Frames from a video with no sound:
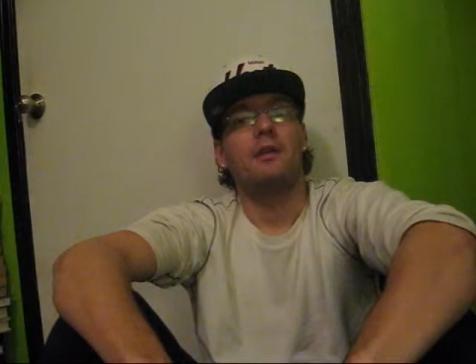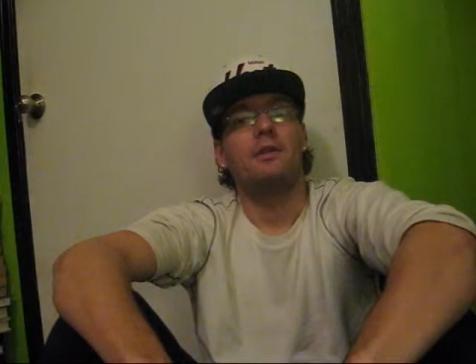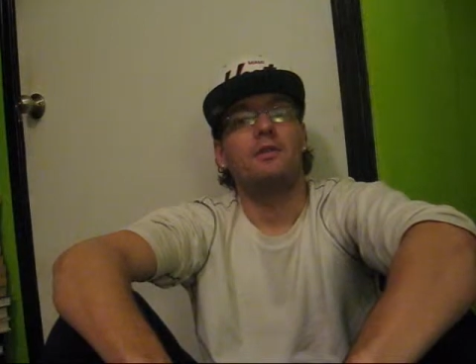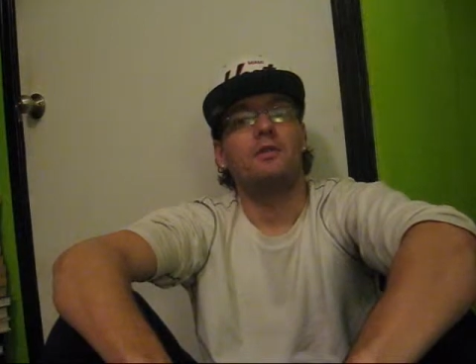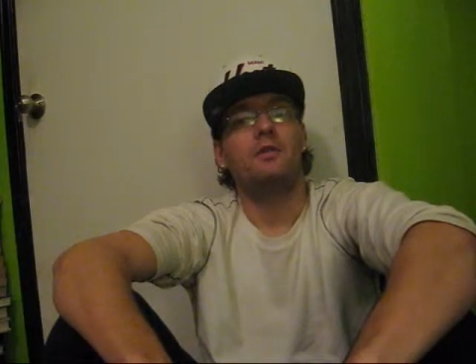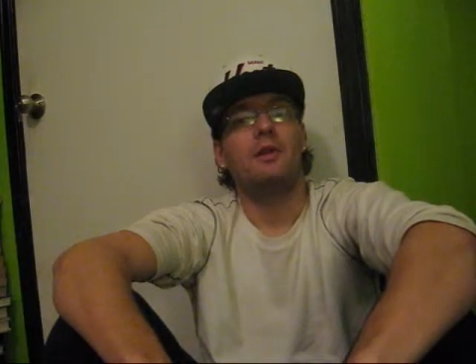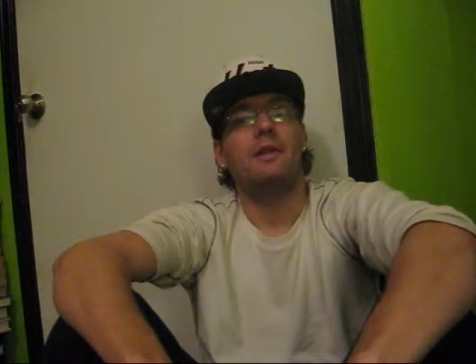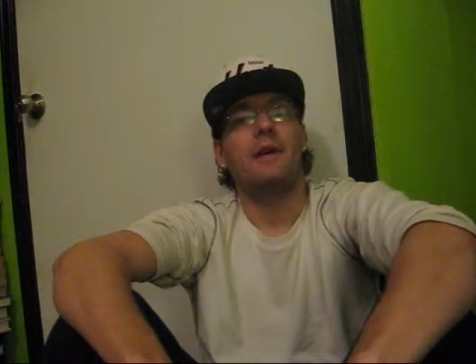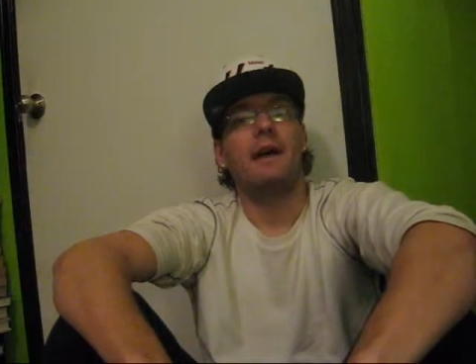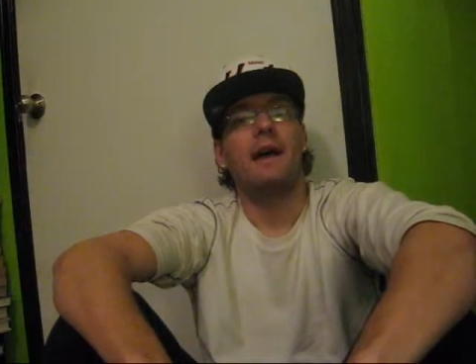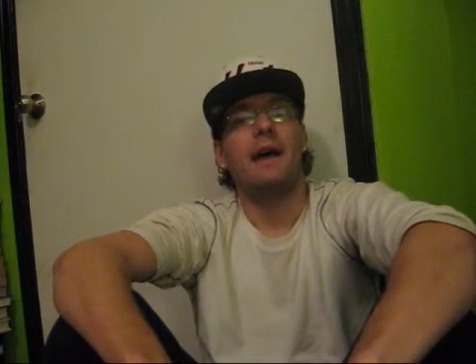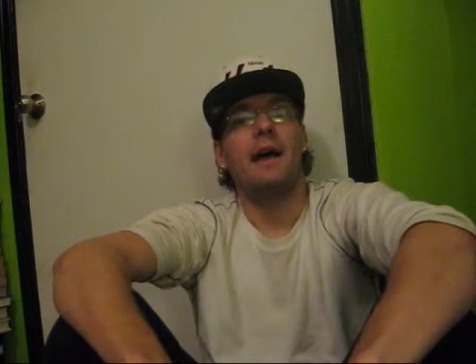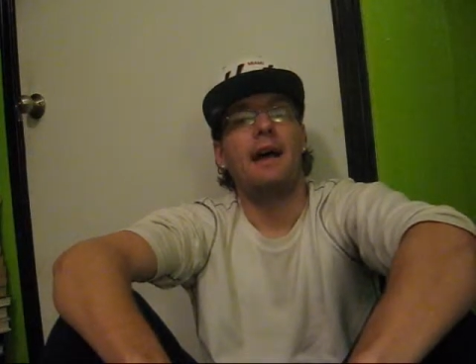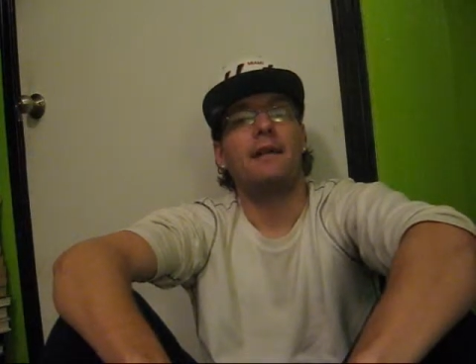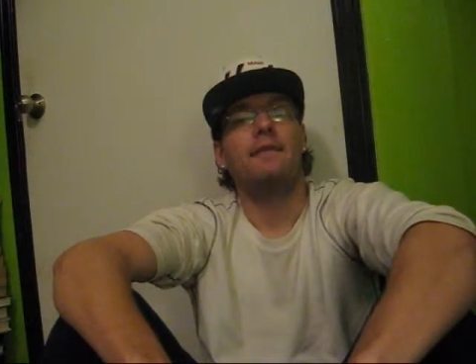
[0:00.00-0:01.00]
you can
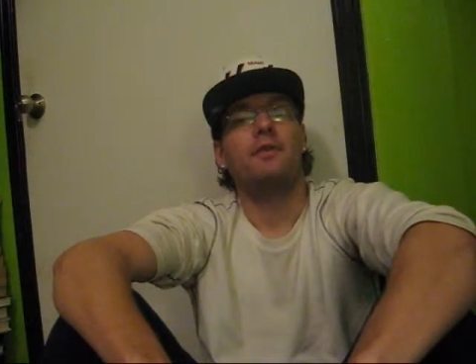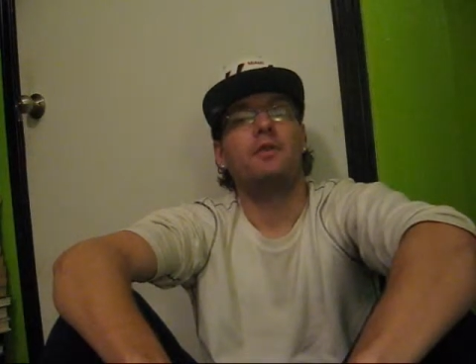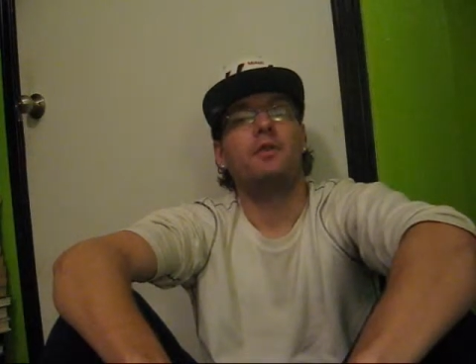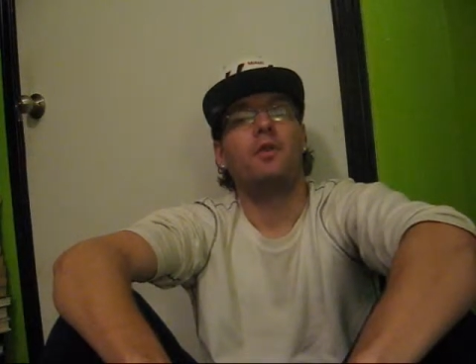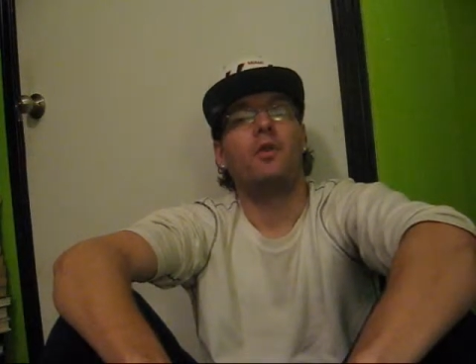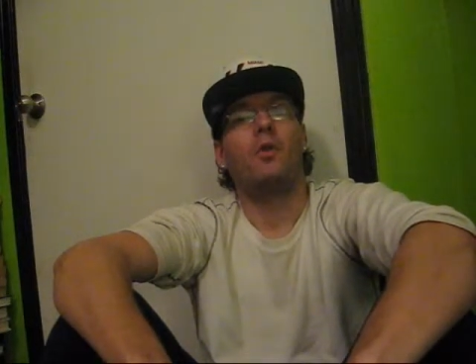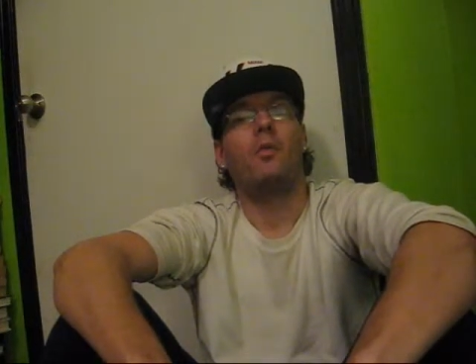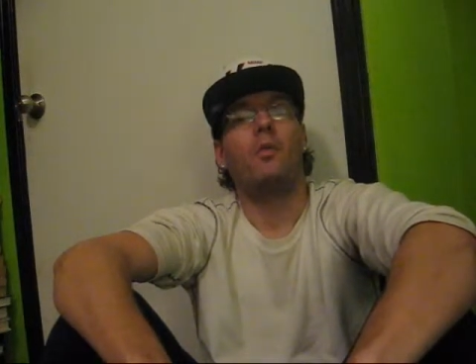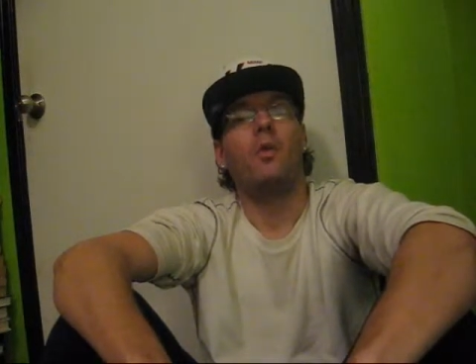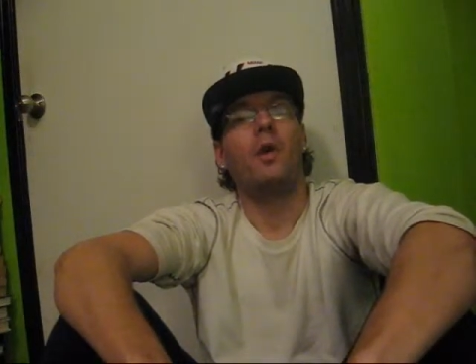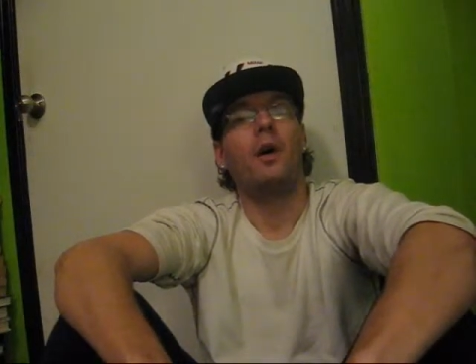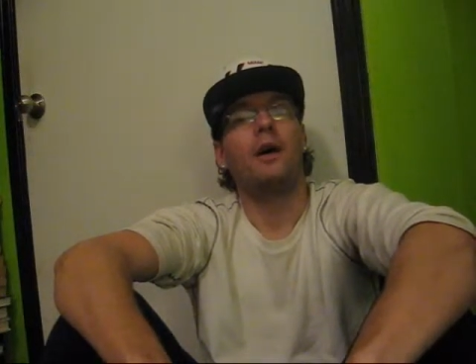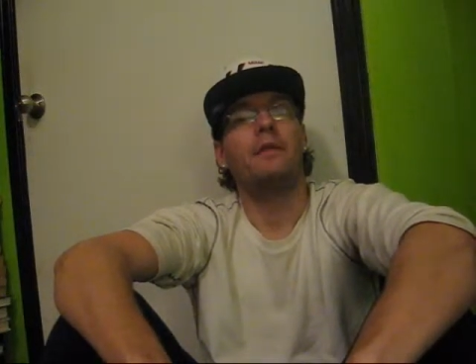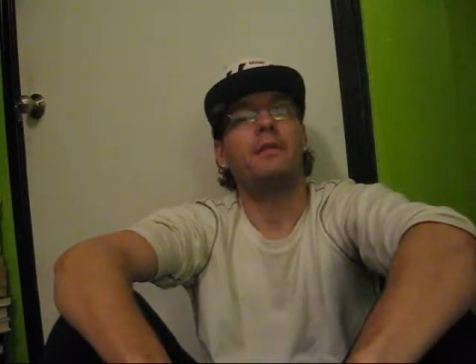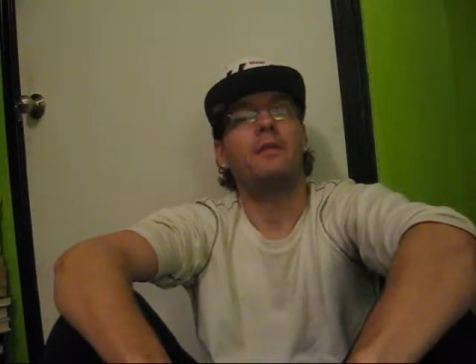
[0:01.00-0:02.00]
have the duel
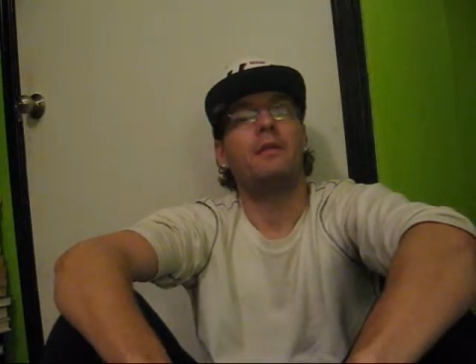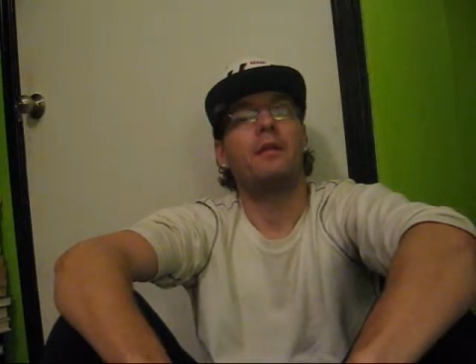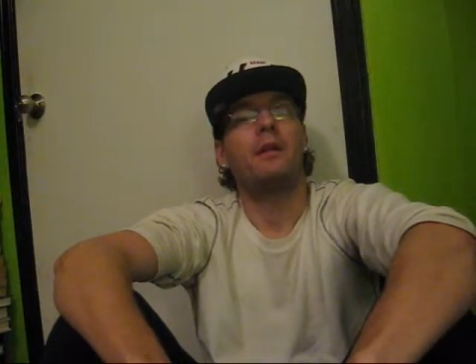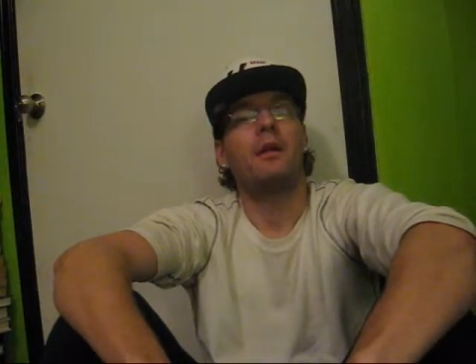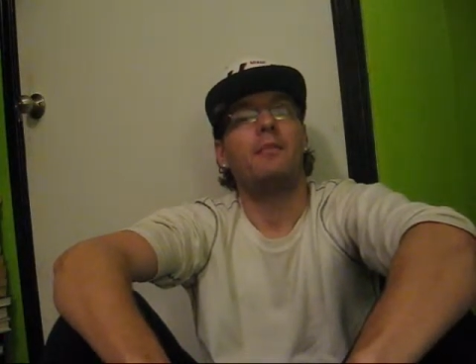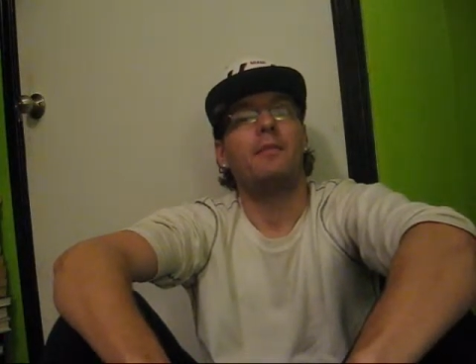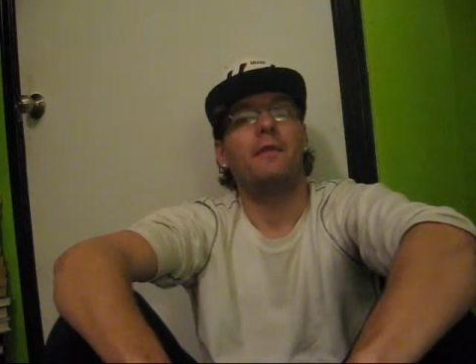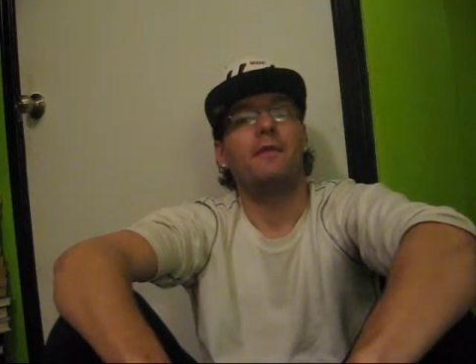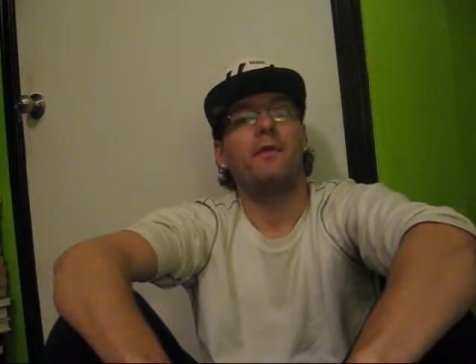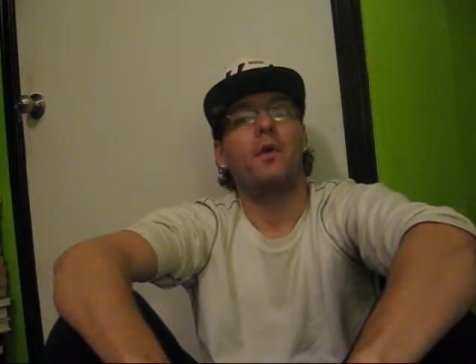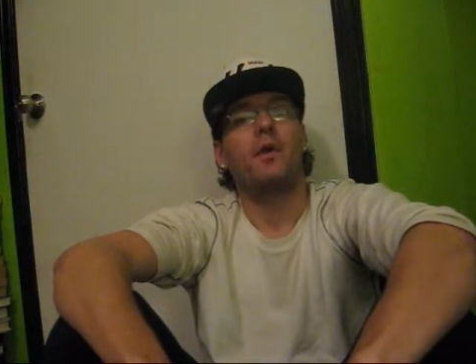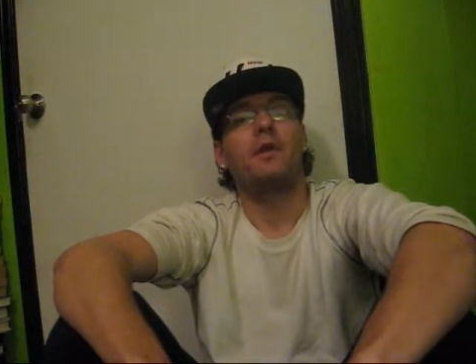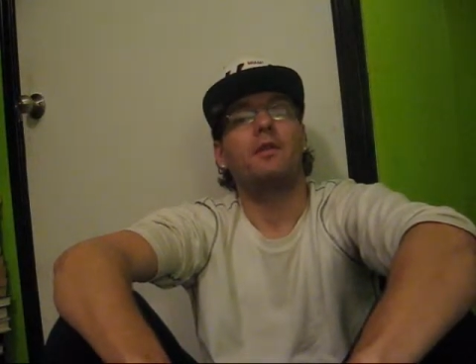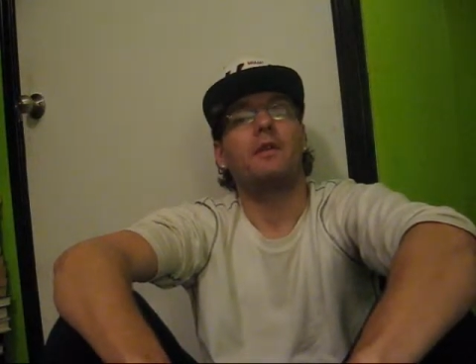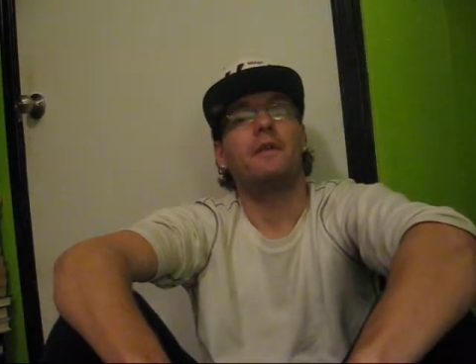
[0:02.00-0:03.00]
won
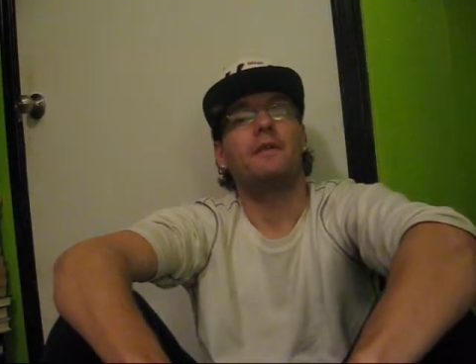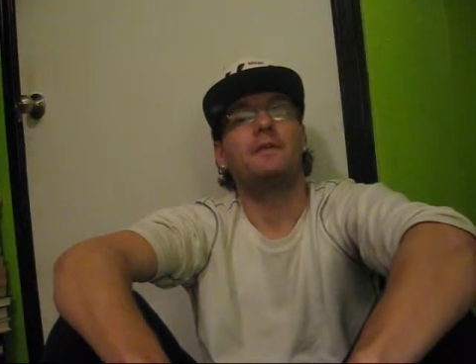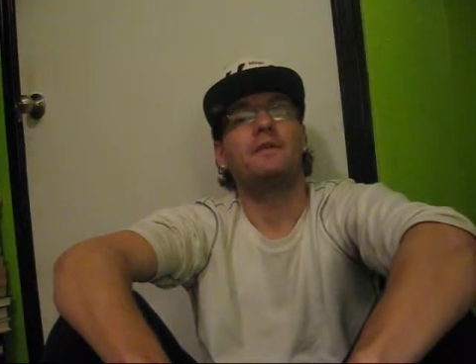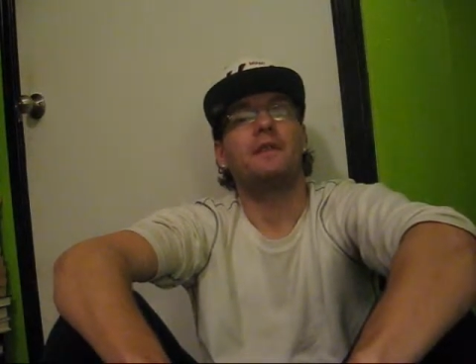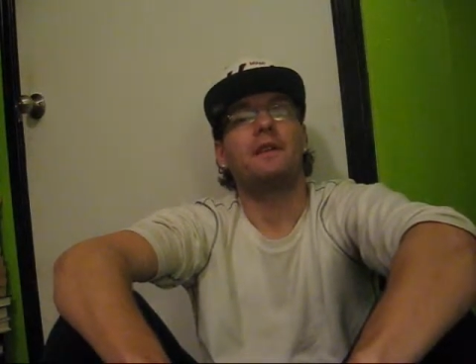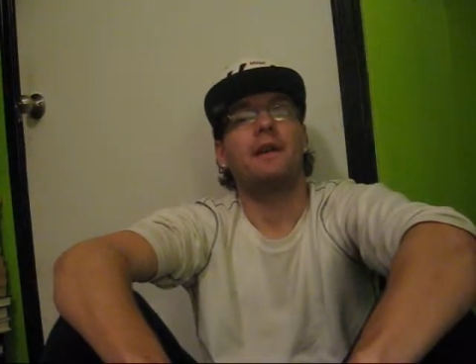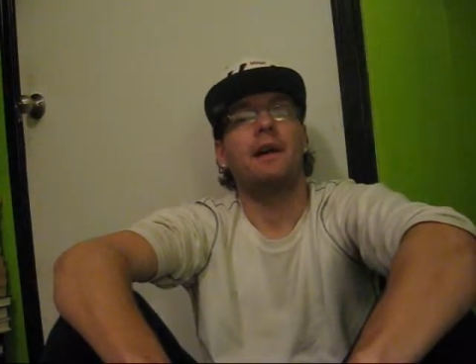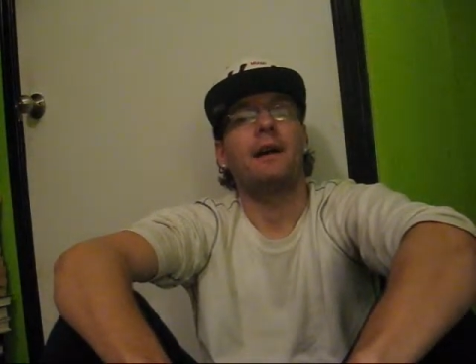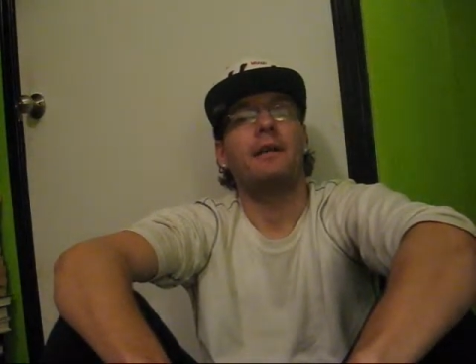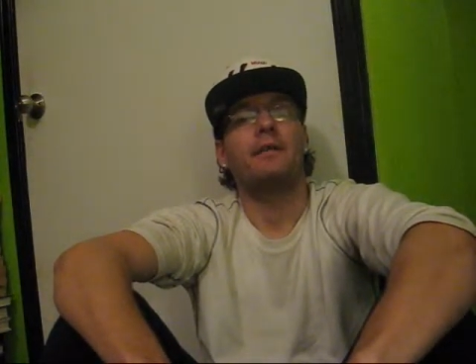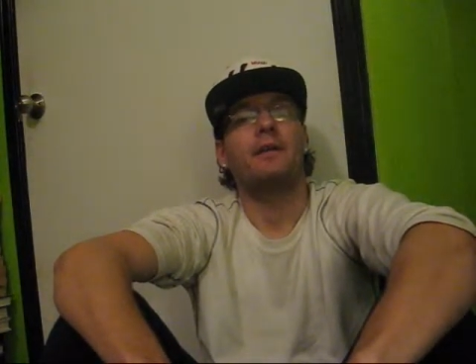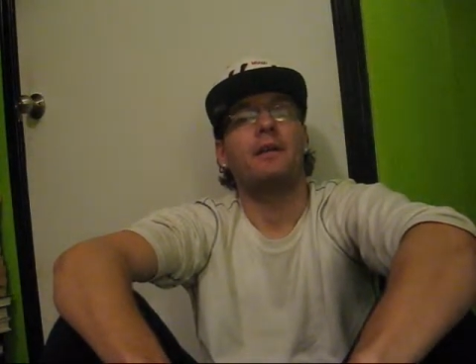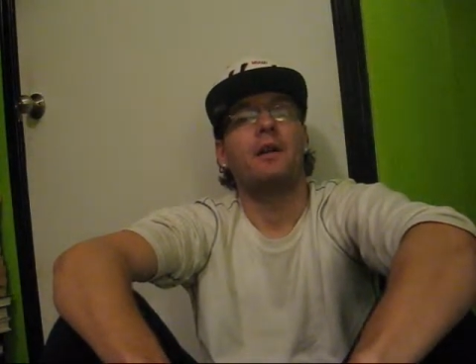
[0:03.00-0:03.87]
before you even sit down.